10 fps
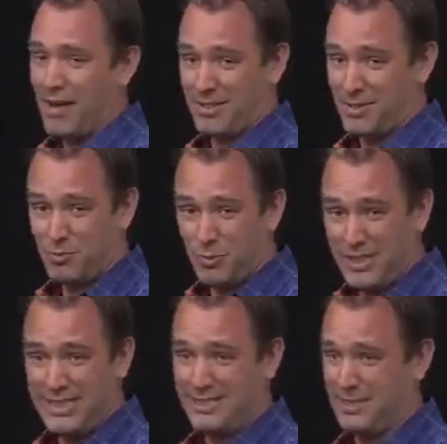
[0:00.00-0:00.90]
out this
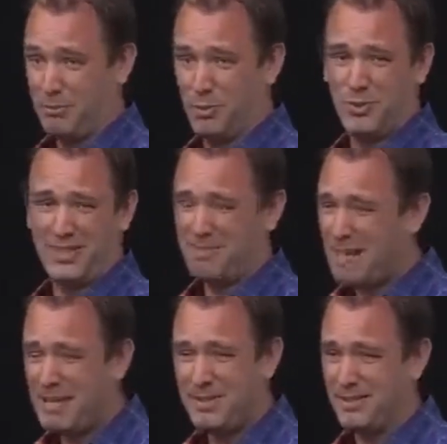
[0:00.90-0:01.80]
really simple rule that
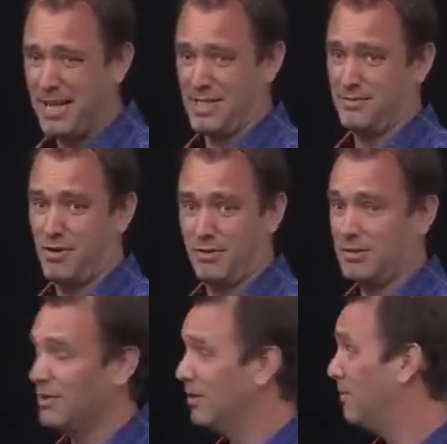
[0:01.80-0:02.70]
maybe you guys have all
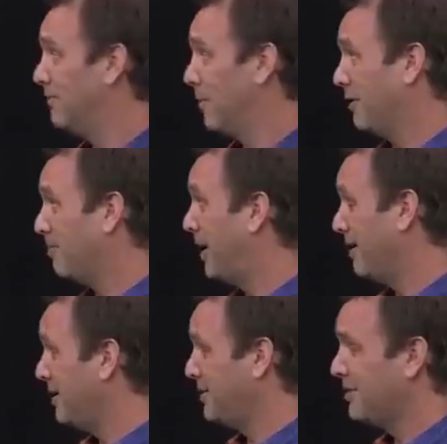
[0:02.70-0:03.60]
heard before,
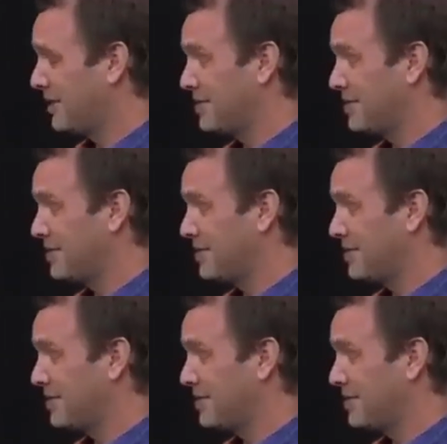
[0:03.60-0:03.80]
but it took